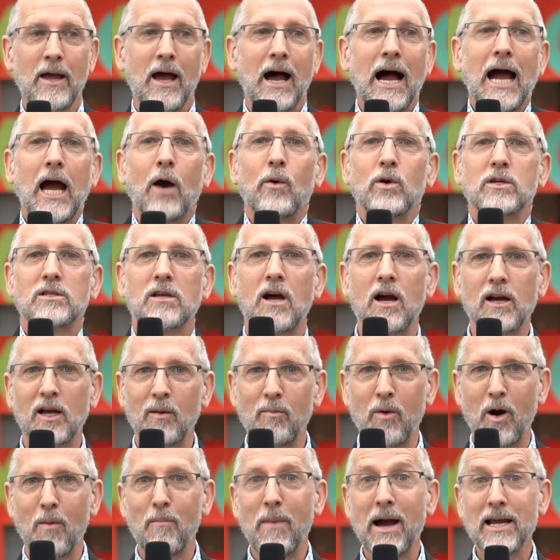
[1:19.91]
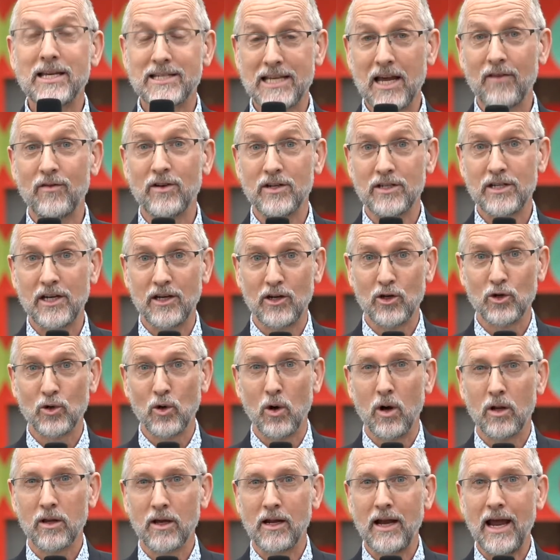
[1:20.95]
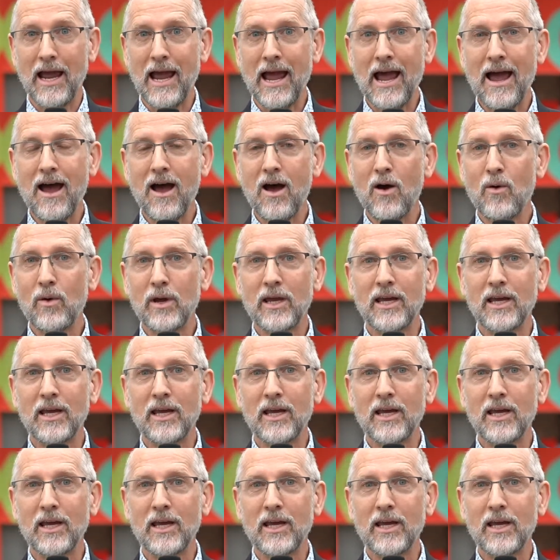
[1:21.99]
I always talk about my 17-year-old and how